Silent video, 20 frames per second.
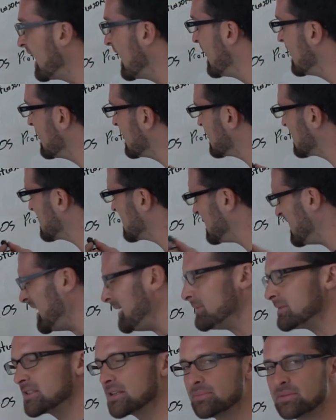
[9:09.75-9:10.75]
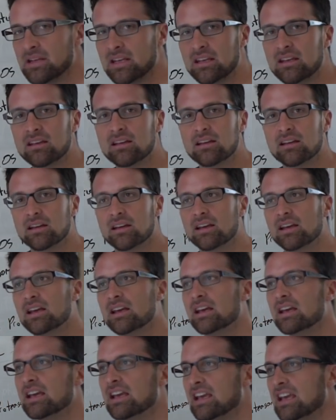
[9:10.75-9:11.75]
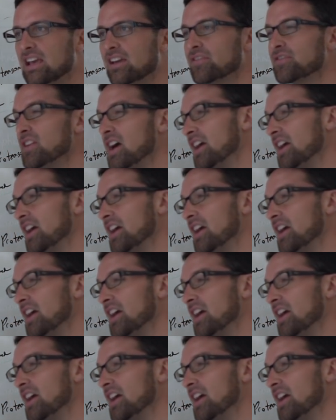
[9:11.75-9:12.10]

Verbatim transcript: And it seems to be, if